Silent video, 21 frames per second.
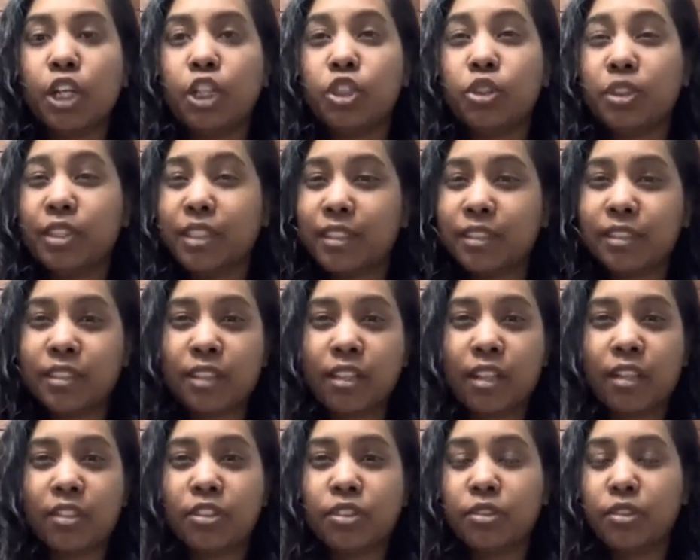to
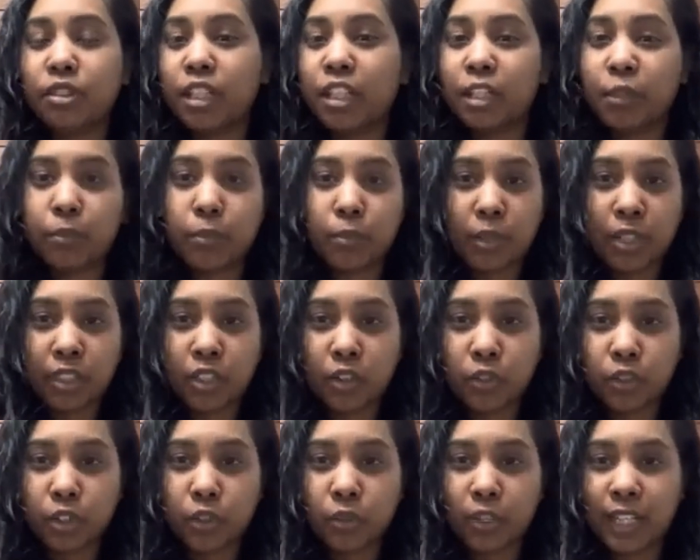discuss, to deliberate
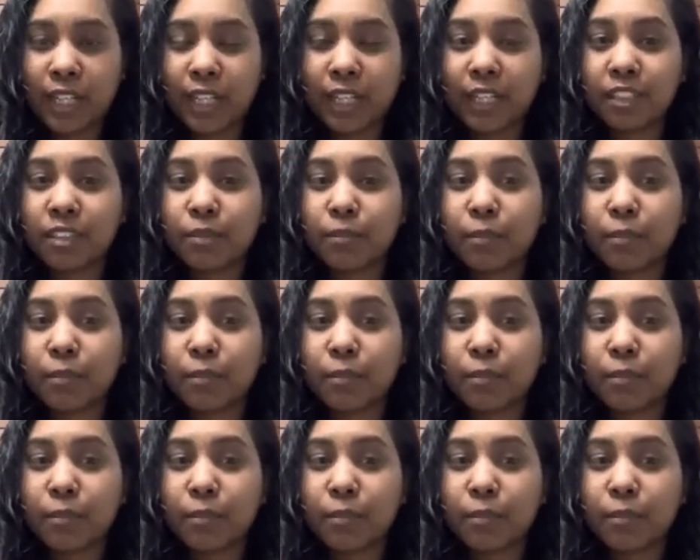on your case.